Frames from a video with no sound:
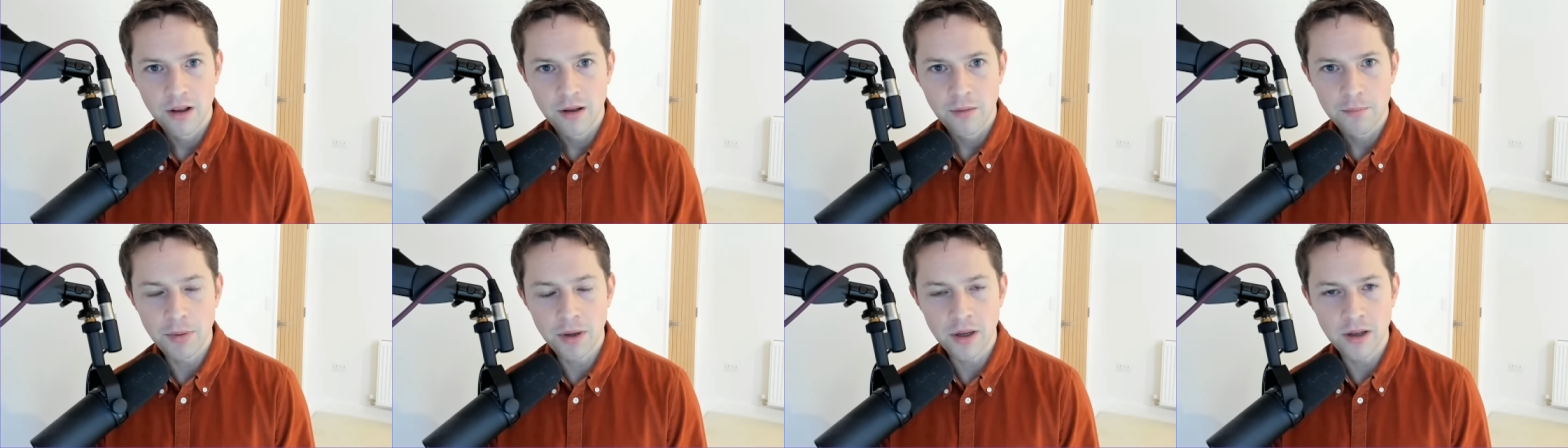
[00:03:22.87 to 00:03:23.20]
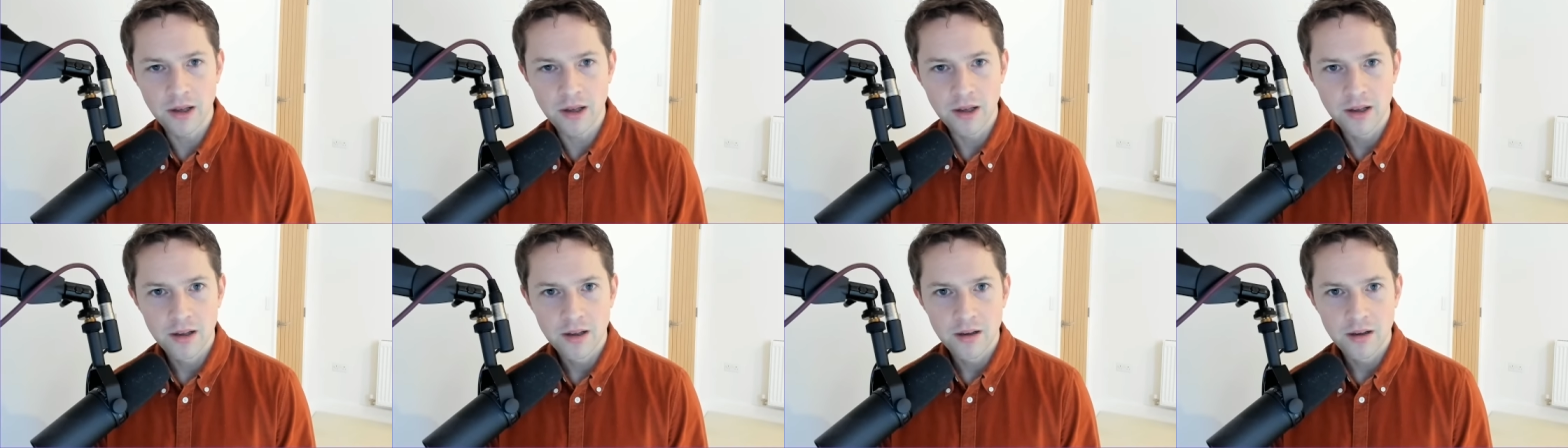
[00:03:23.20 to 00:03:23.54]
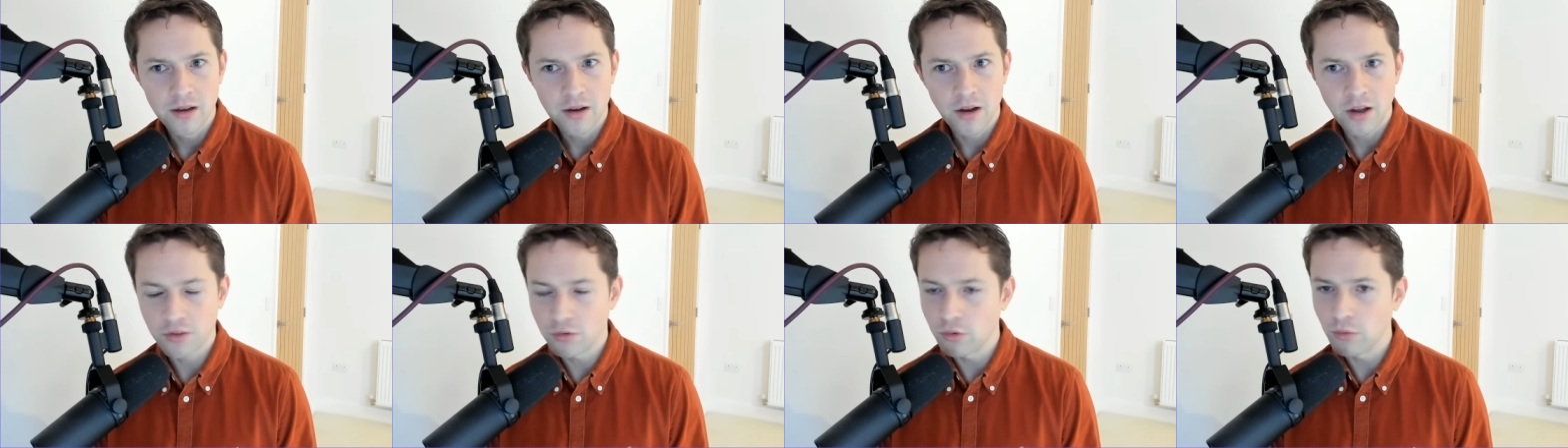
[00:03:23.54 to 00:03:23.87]
But
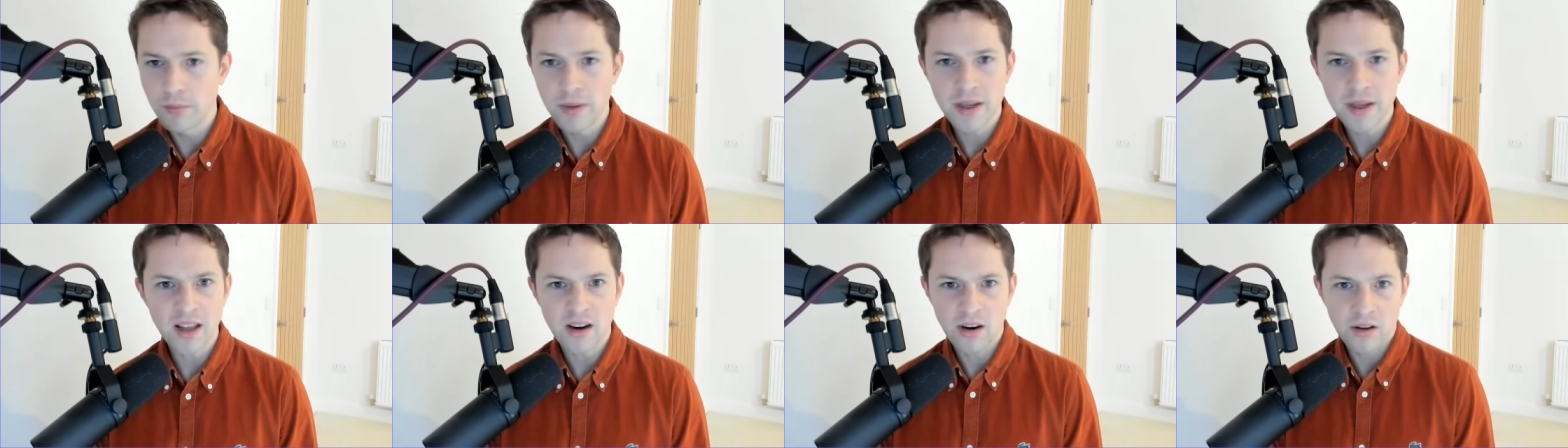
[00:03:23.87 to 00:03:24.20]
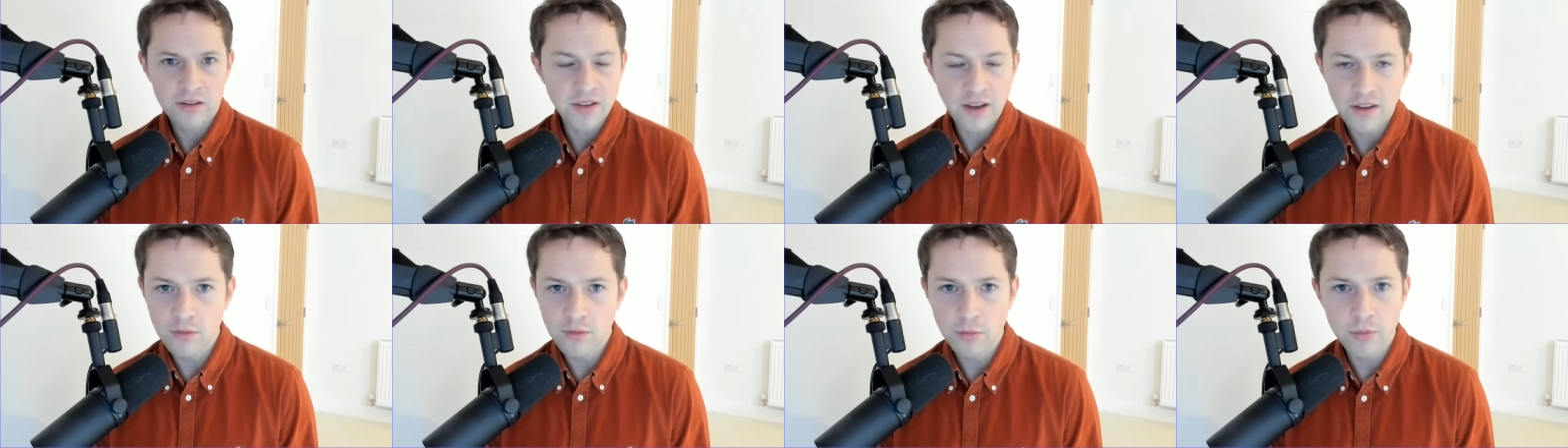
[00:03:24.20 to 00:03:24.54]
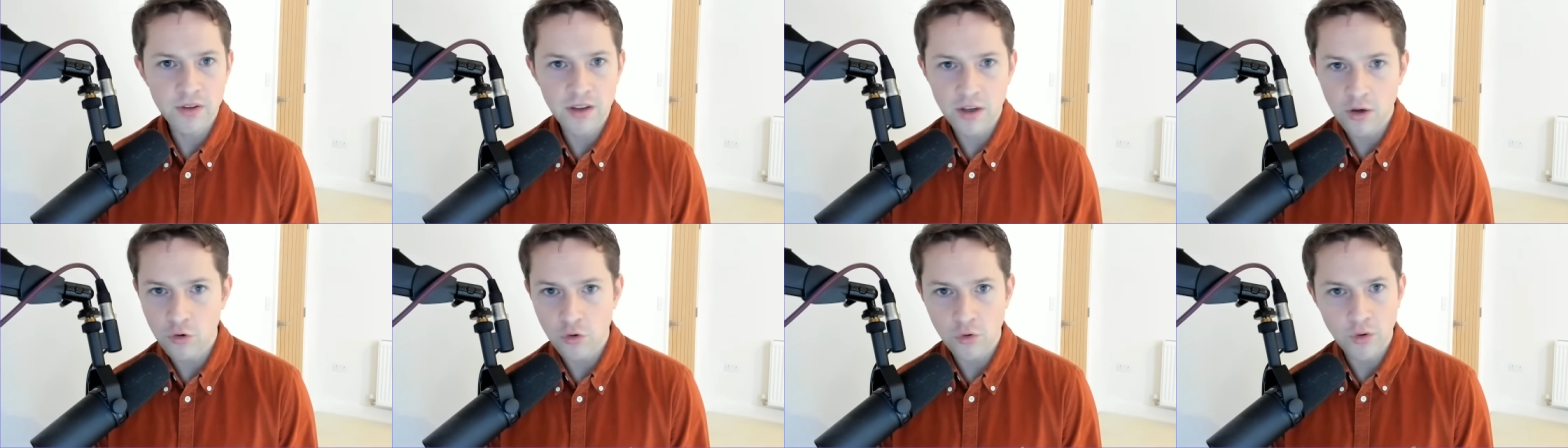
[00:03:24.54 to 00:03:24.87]
I thought Mikel Arteta was
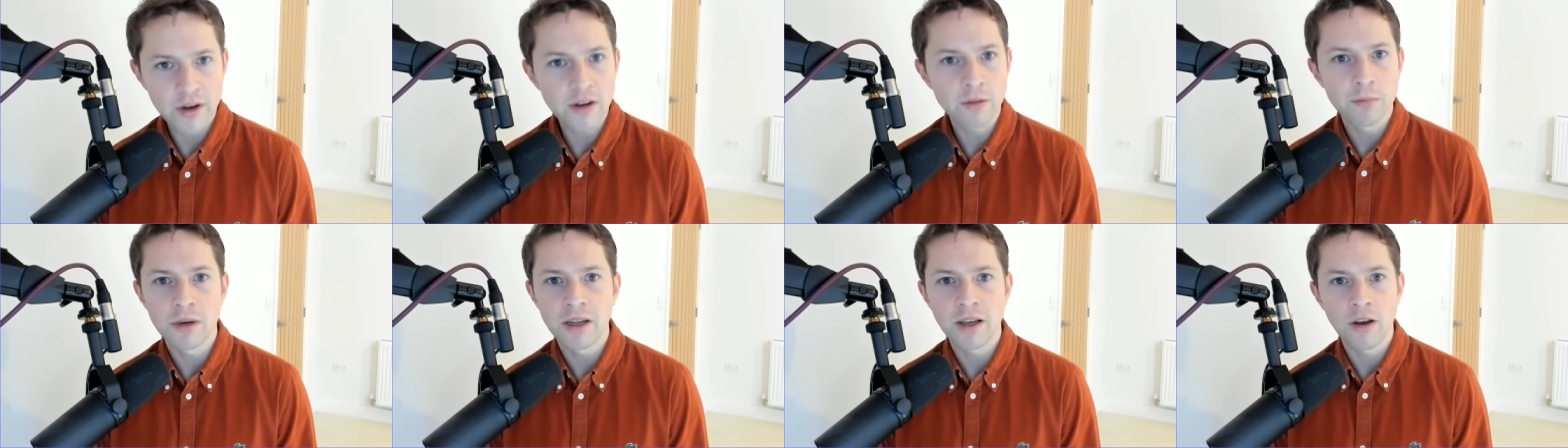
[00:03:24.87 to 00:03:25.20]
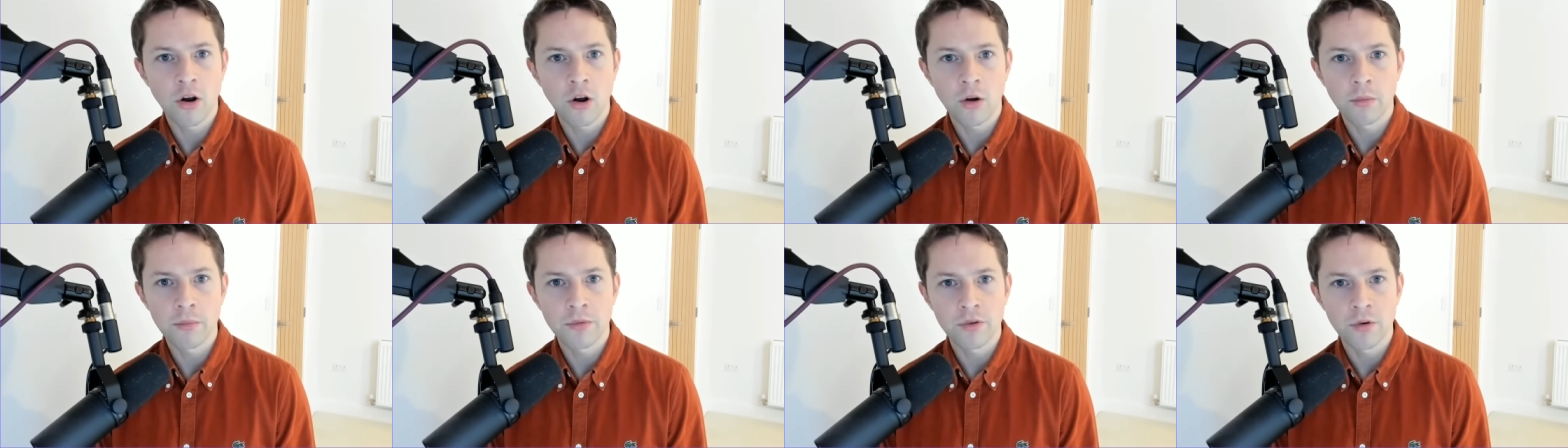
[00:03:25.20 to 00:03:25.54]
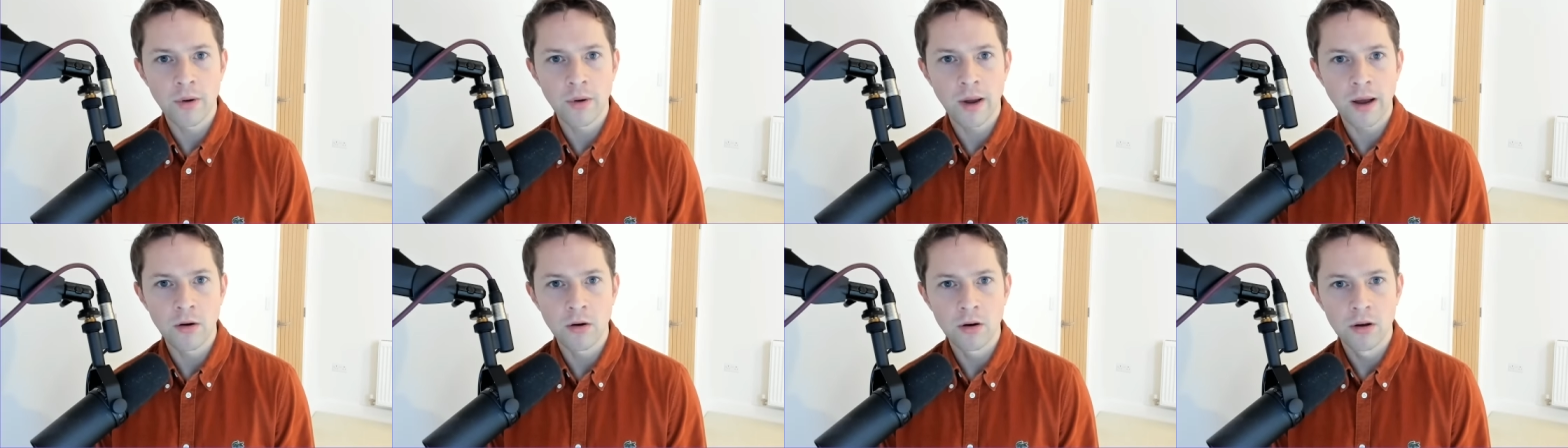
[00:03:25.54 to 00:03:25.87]
incredibly calm
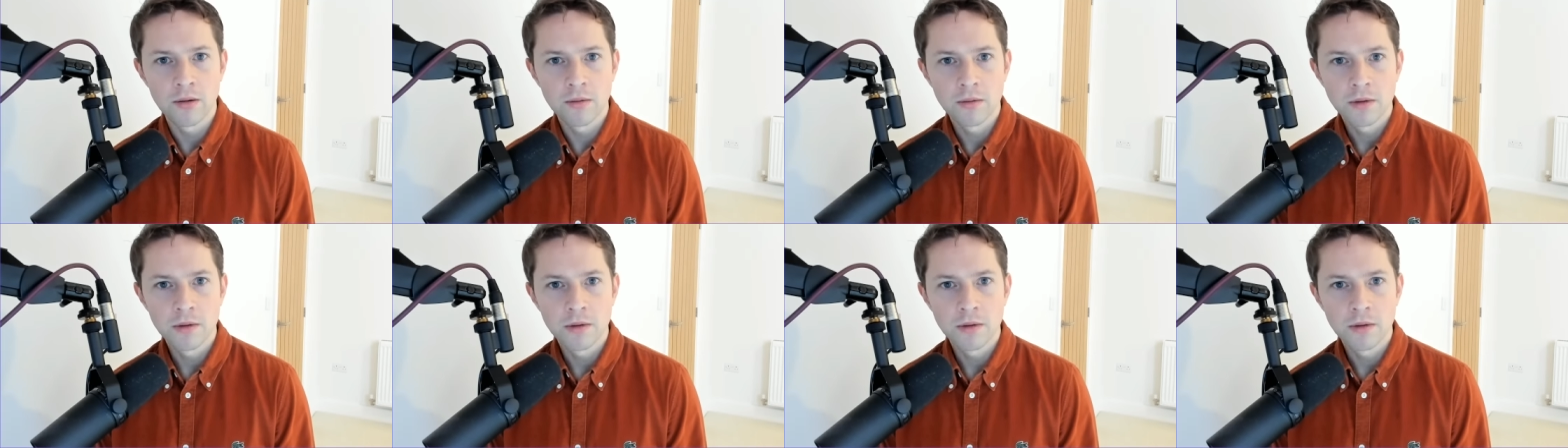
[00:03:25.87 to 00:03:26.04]
throughout.